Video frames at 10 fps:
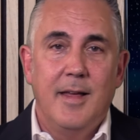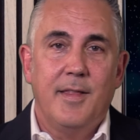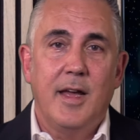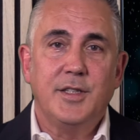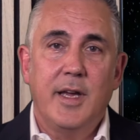
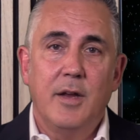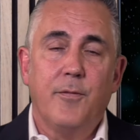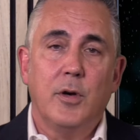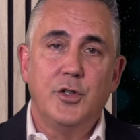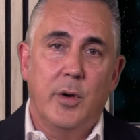Thanks again
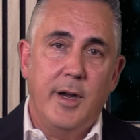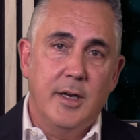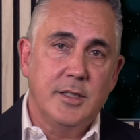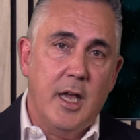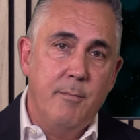for joining
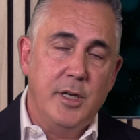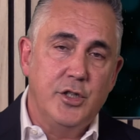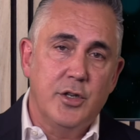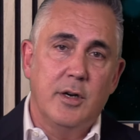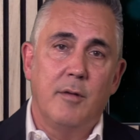us, and be
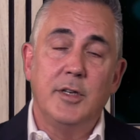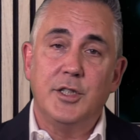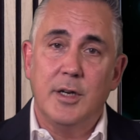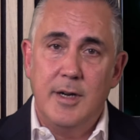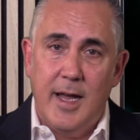sure to
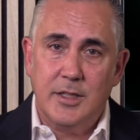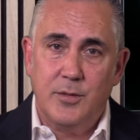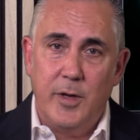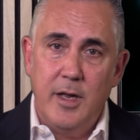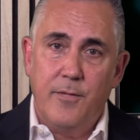return
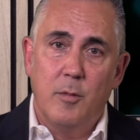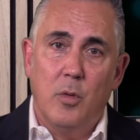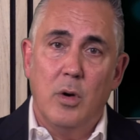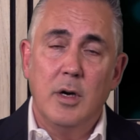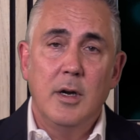next week for
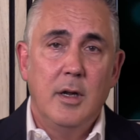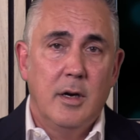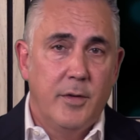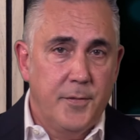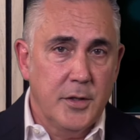more
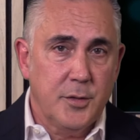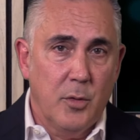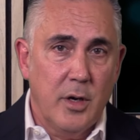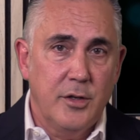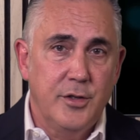reverse
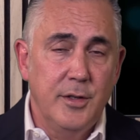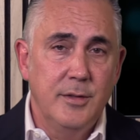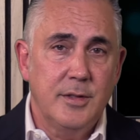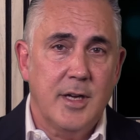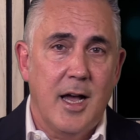mortgage
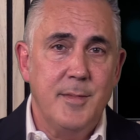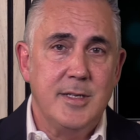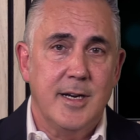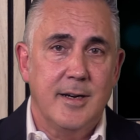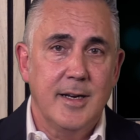news,
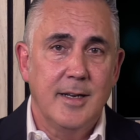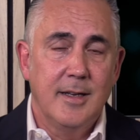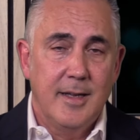commentary,